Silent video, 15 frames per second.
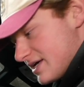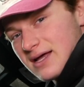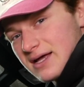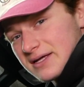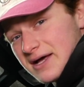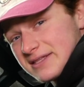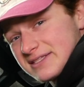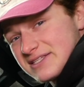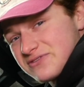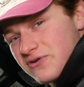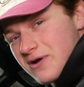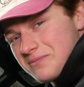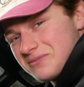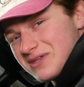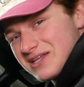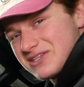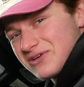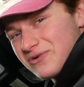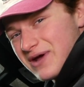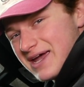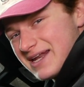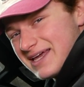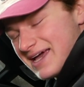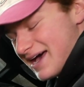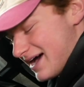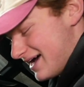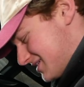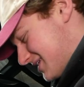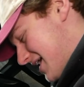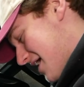I got this from Lithuania.
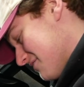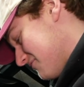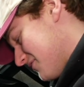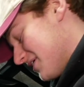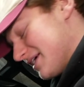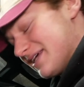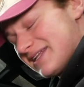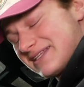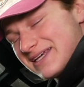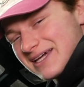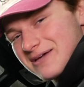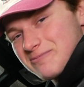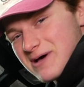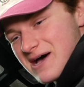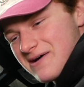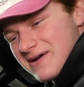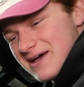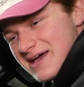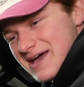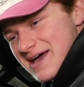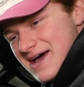It's kind of funny to think about.